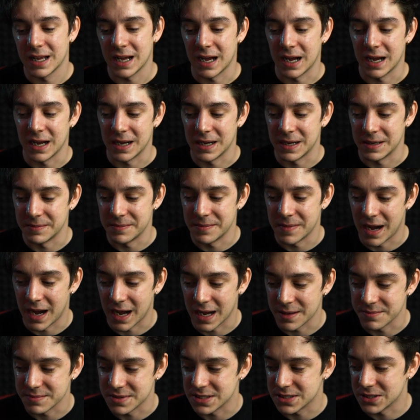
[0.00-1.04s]
Um,
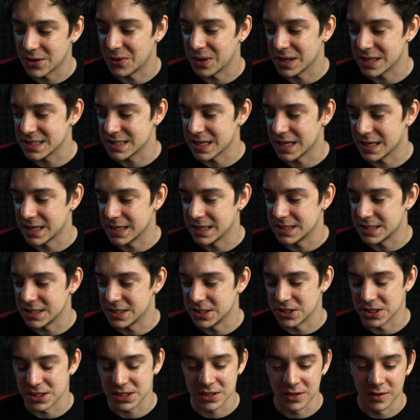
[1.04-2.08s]
I'm so excited to
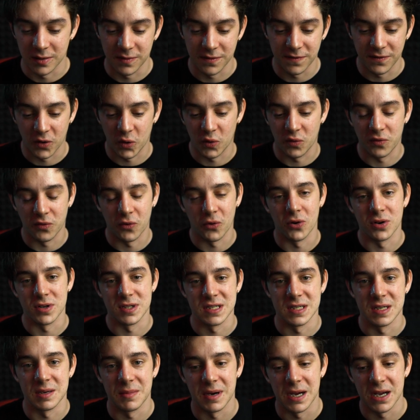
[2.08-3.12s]
just go full force
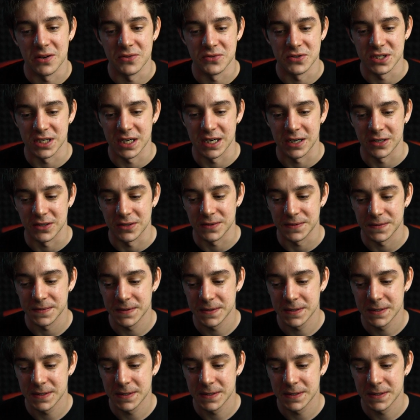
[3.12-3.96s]
into my own channel.